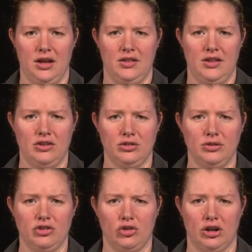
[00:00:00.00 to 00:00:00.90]
These are
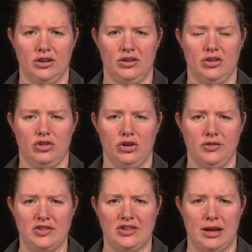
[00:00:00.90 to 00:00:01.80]
restricted to
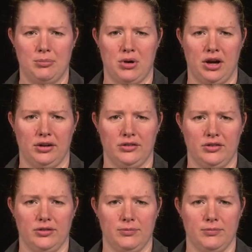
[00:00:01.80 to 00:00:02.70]
service-type products.